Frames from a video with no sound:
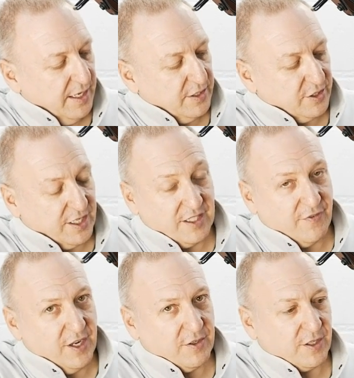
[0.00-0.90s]
There's tons of
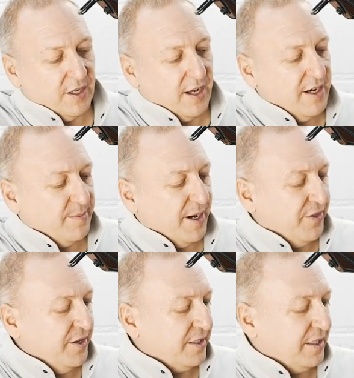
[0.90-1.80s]
videos online
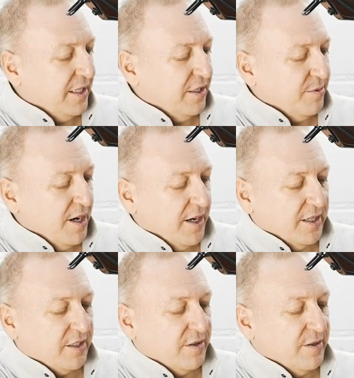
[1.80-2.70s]
about this, and to be
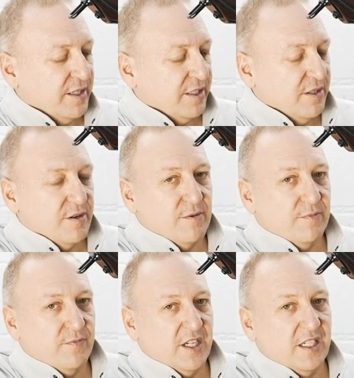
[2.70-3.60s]
honest, there is no
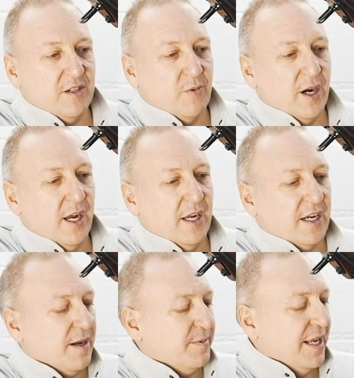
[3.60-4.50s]
easy way.
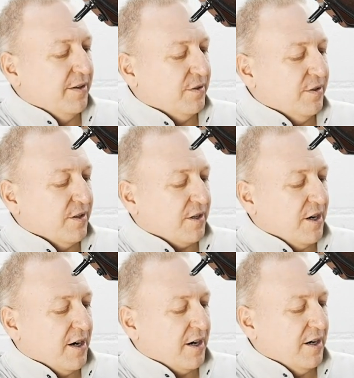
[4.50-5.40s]
It comes down to your
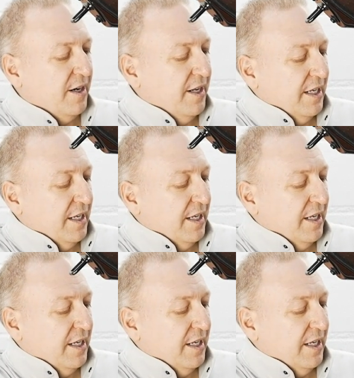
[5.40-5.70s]
car.